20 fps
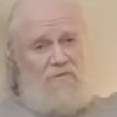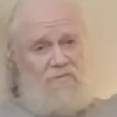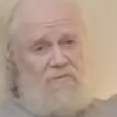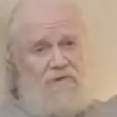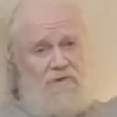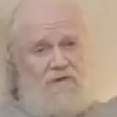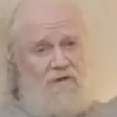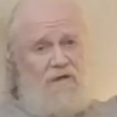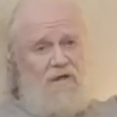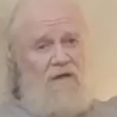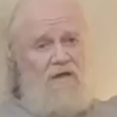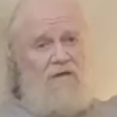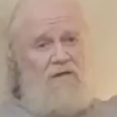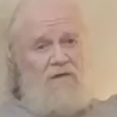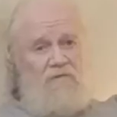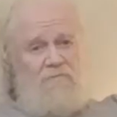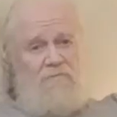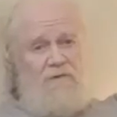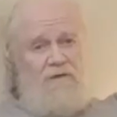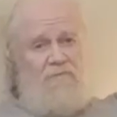part,
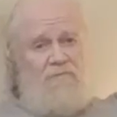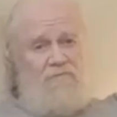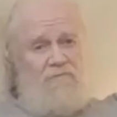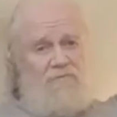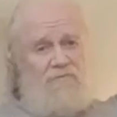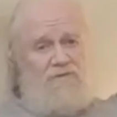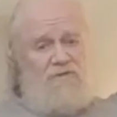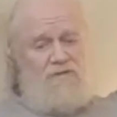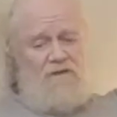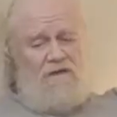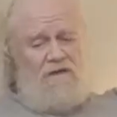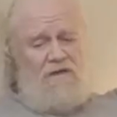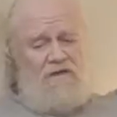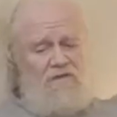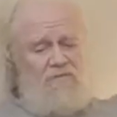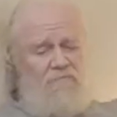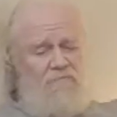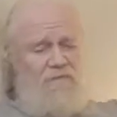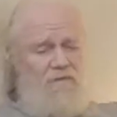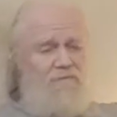good people. There's a lot of
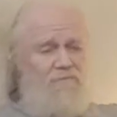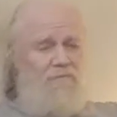good people.